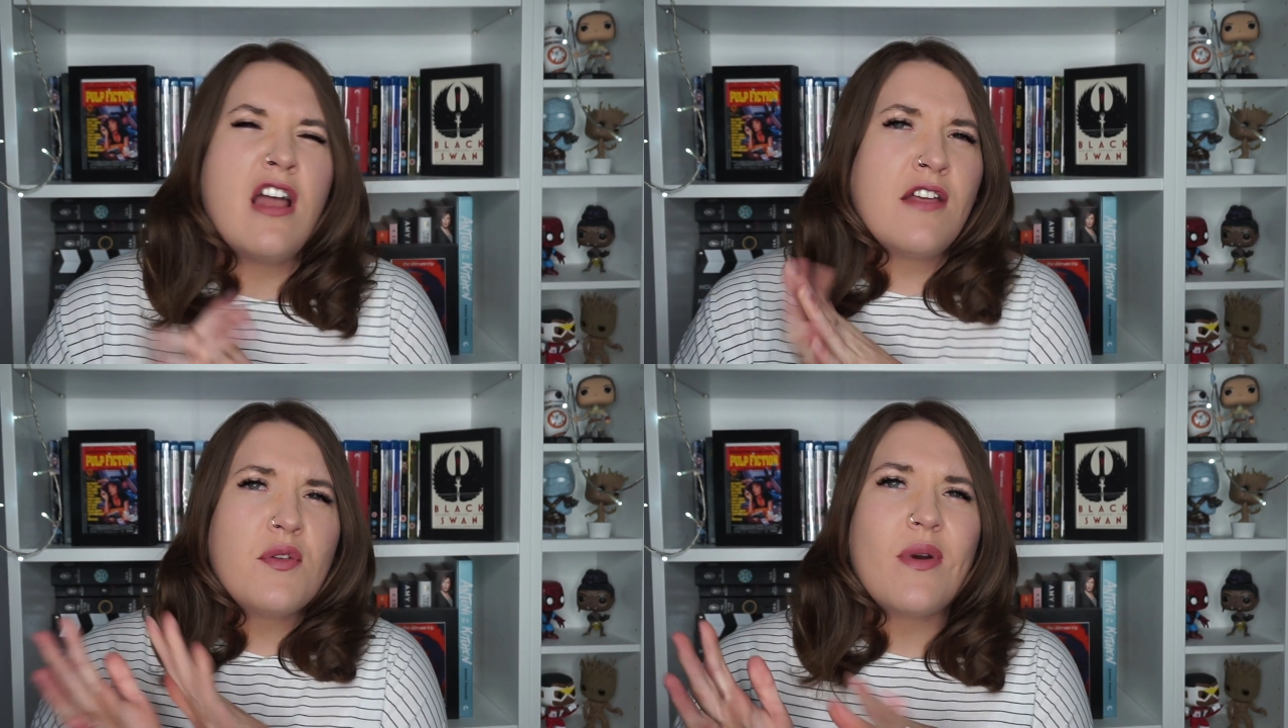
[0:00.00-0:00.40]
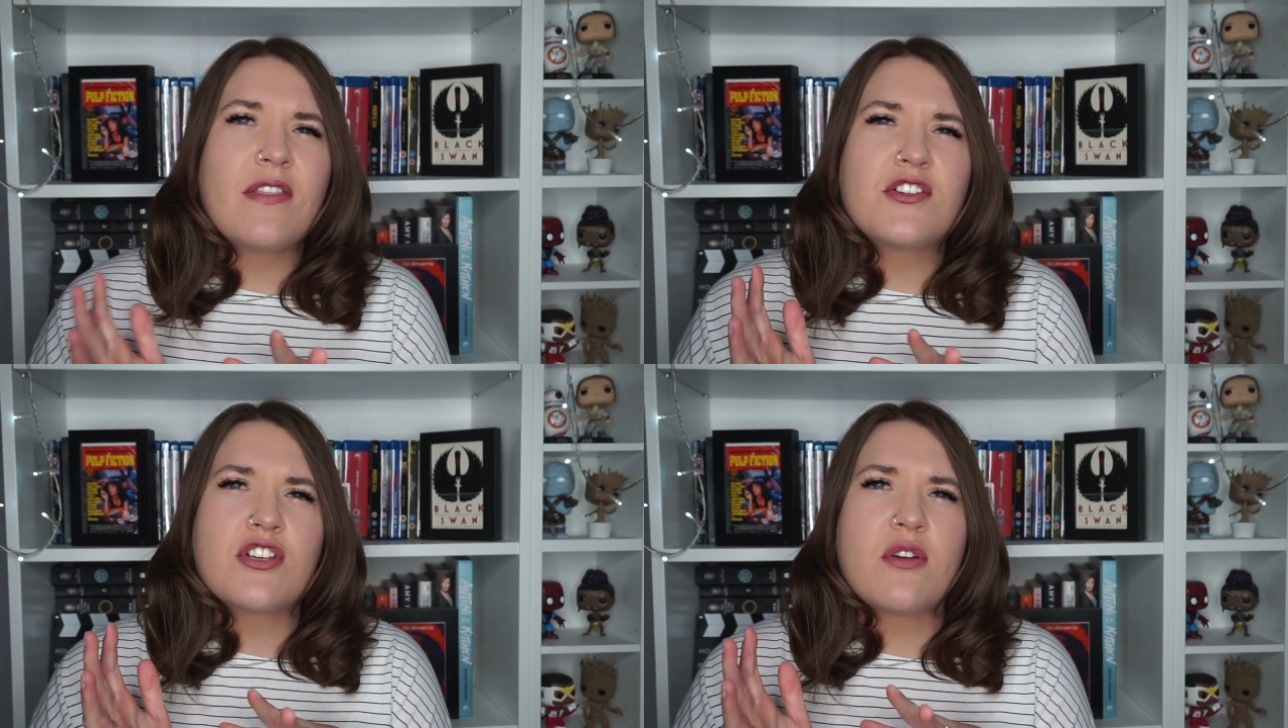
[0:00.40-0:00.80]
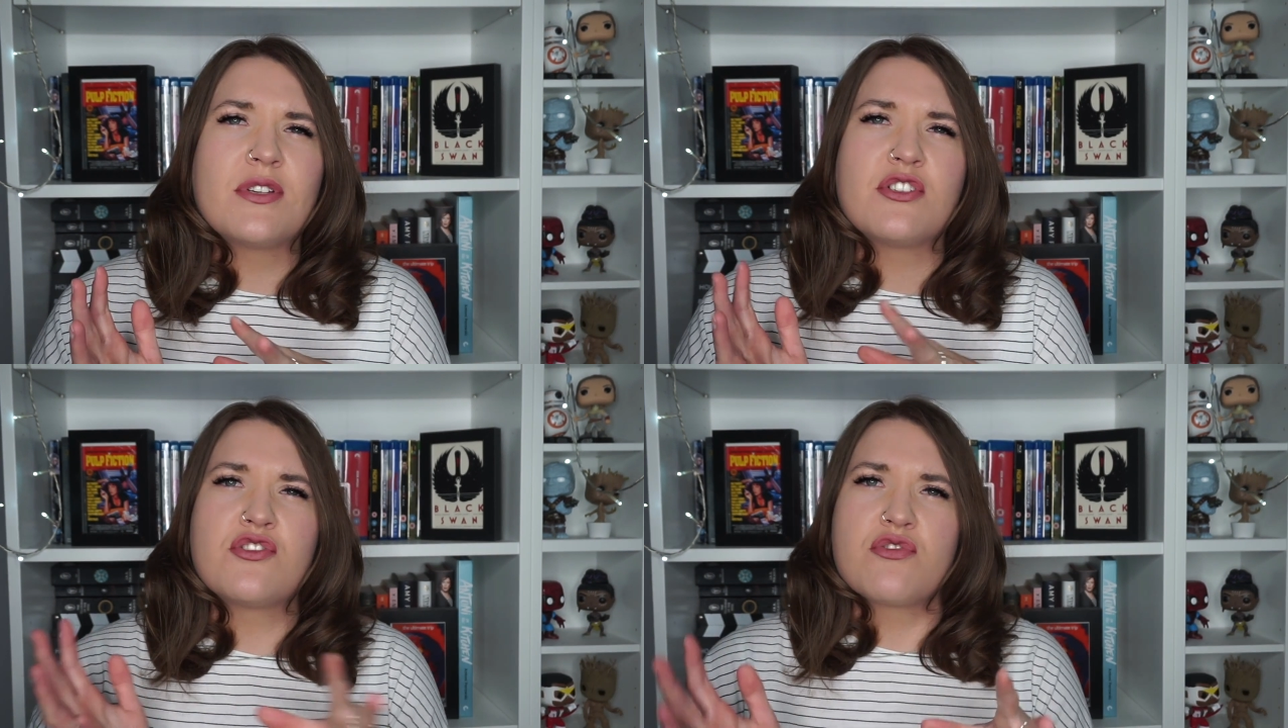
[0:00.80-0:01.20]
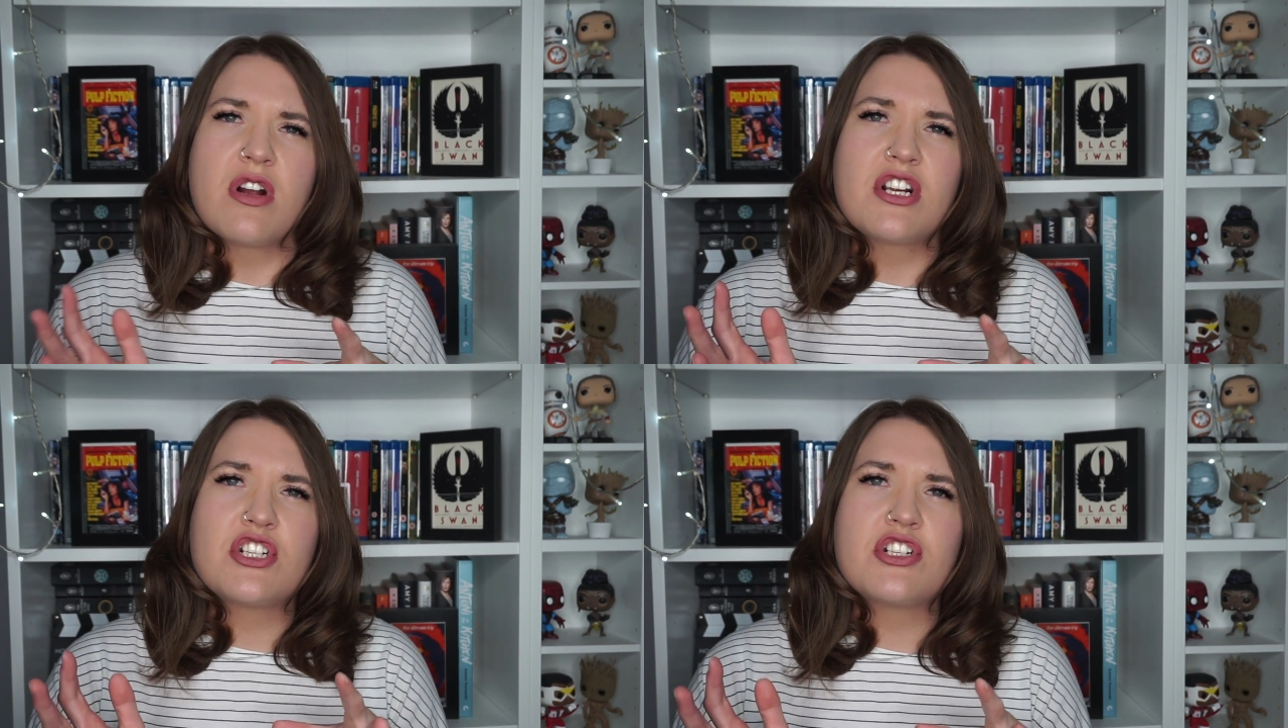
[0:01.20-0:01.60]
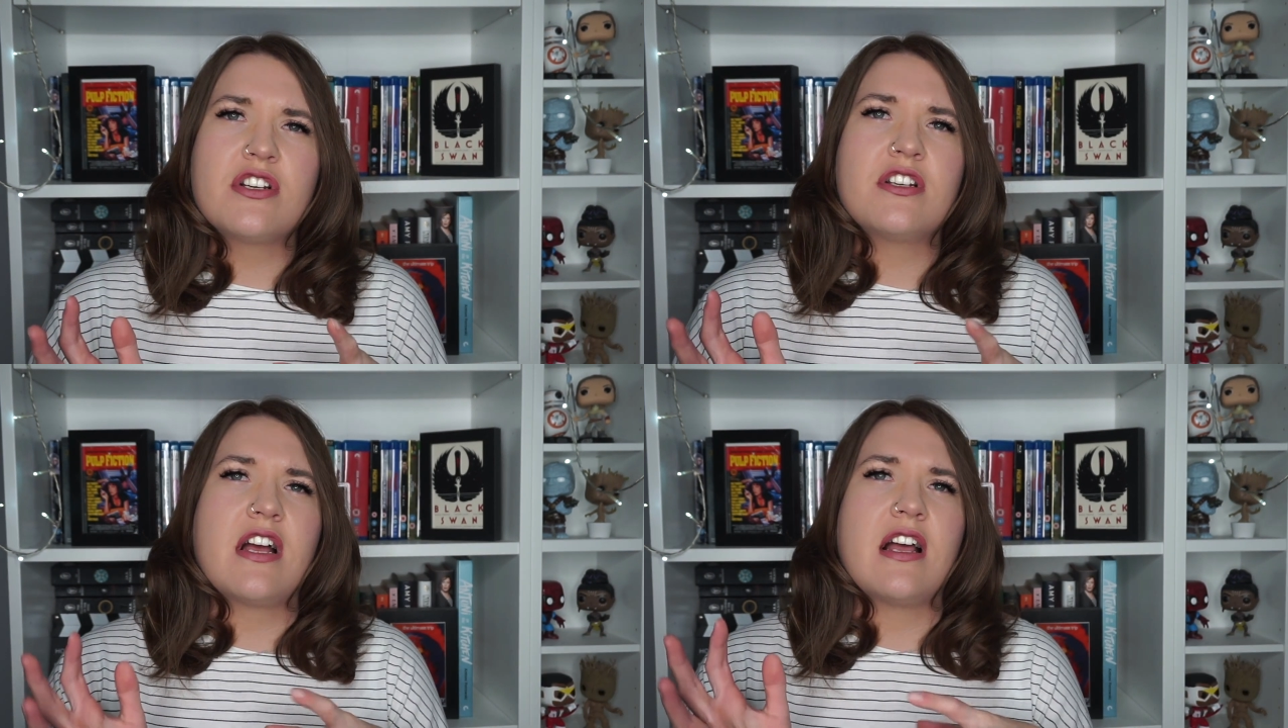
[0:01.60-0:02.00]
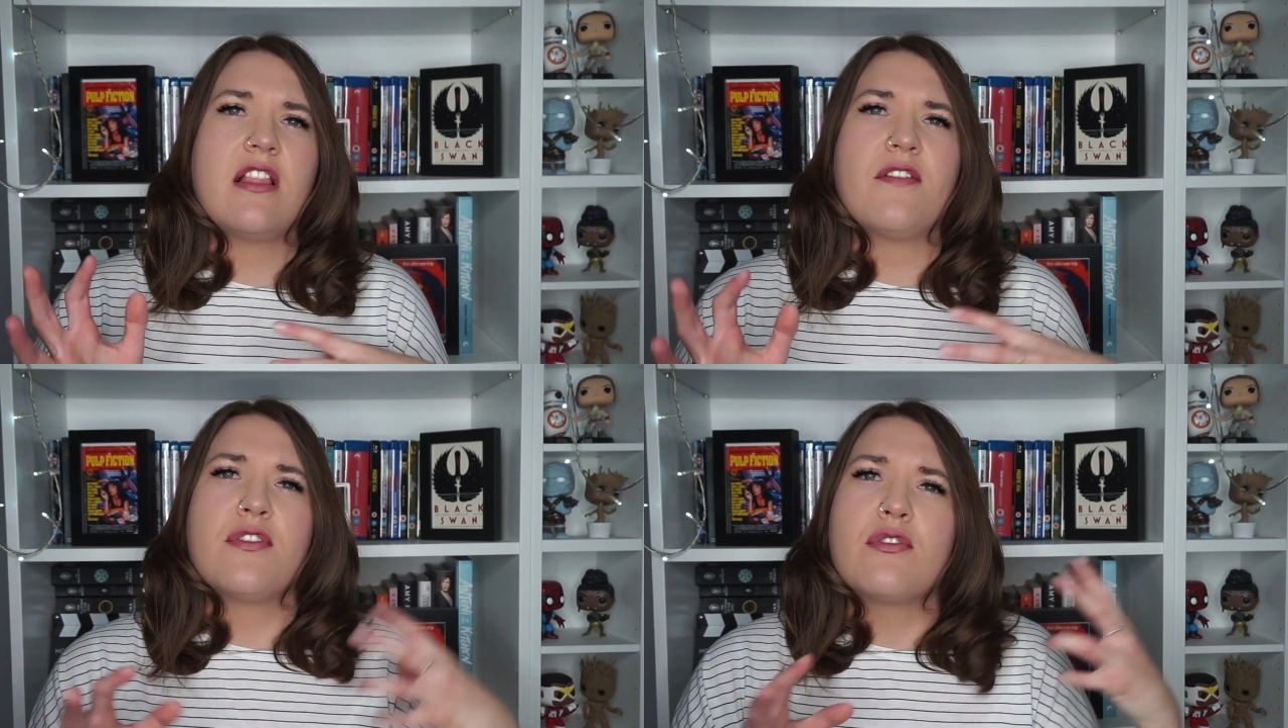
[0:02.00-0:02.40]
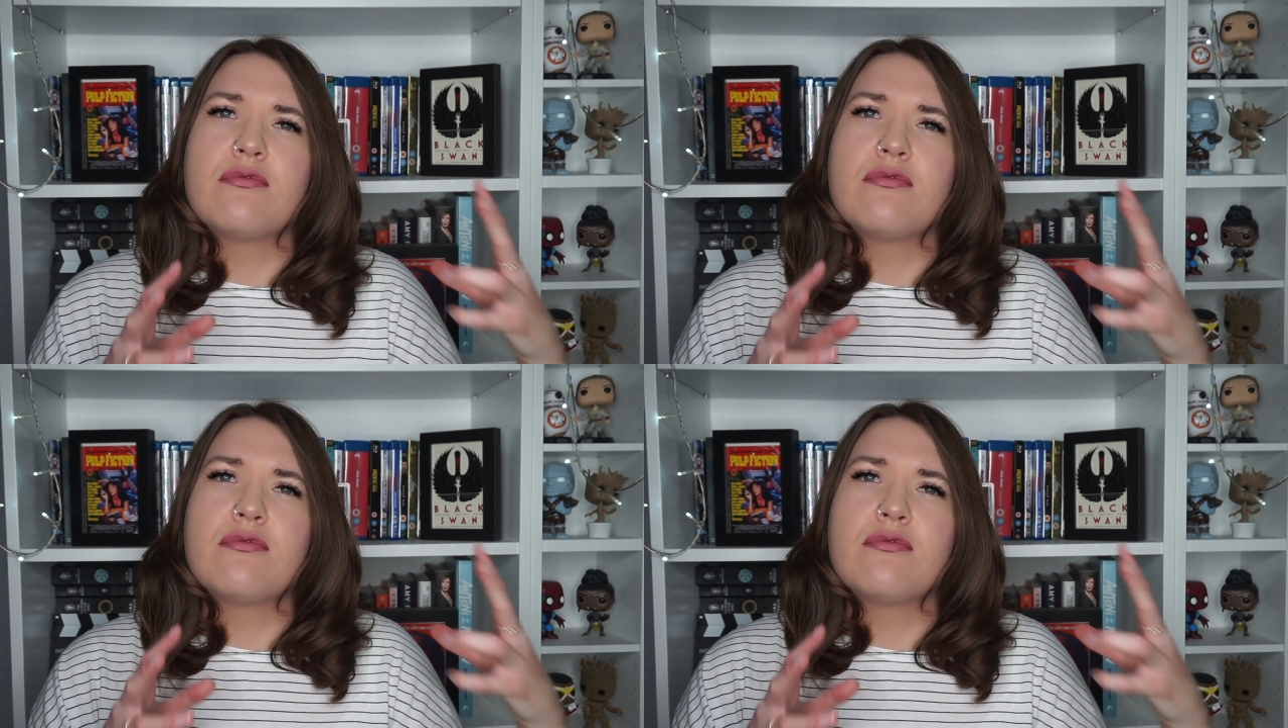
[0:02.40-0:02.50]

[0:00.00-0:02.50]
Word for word: I love the way the show is structured. I love the